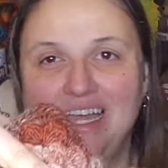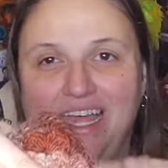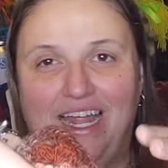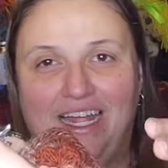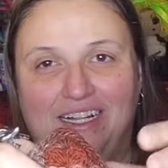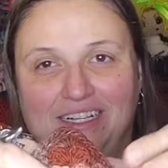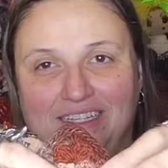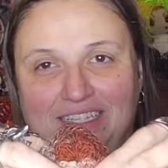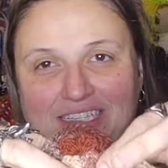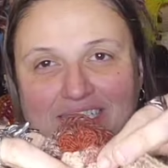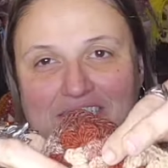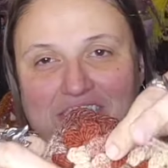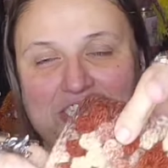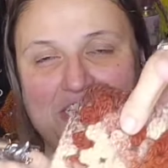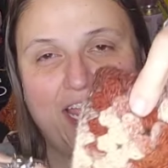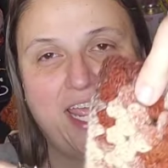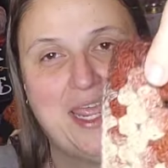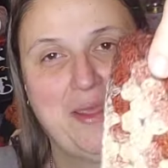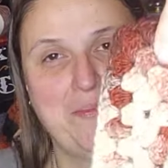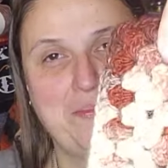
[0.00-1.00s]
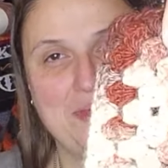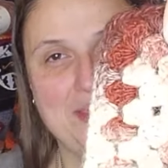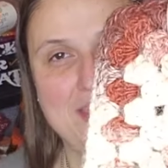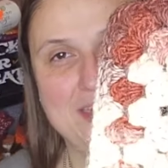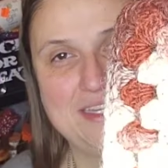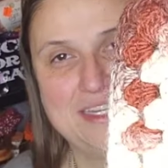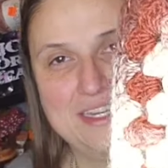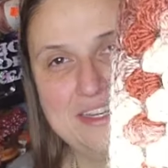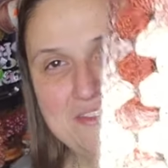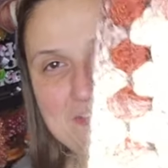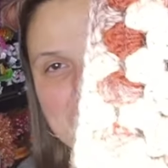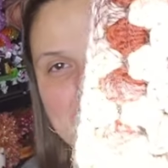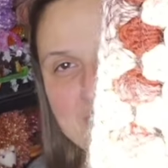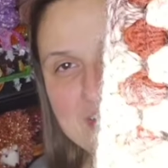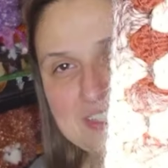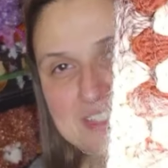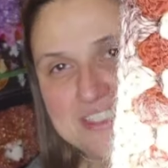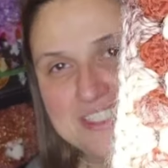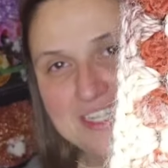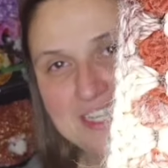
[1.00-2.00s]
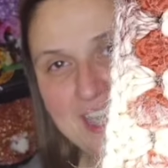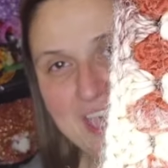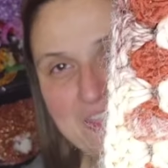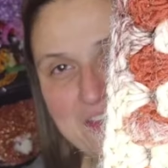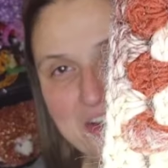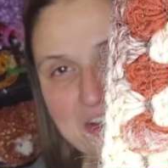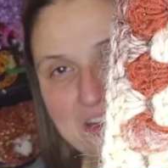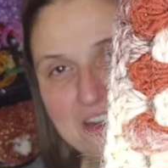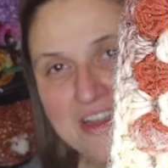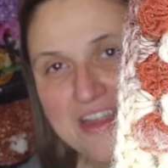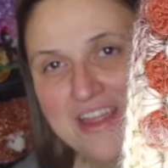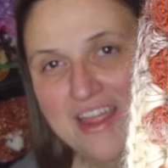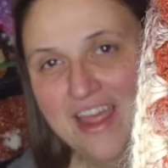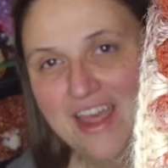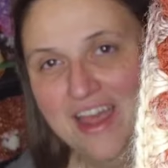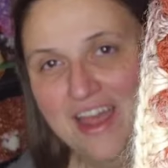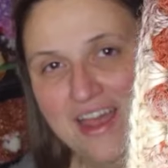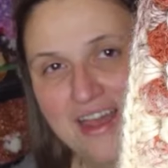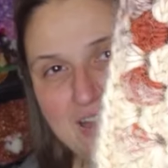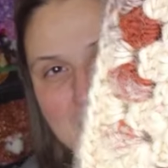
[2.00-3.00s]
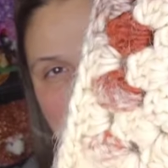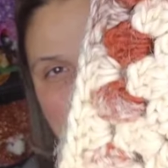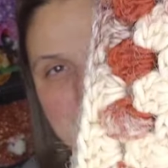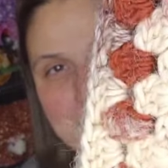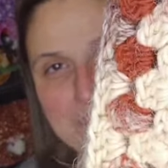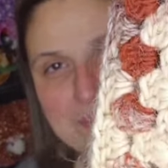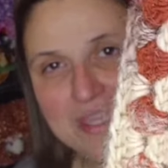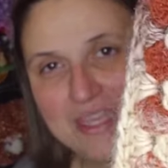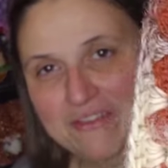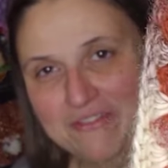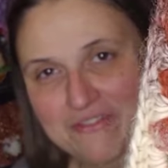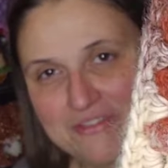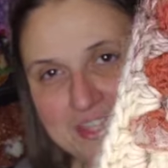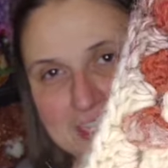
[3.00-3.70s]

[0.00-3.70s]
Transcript: held its shape. It didn't felt together. Um, if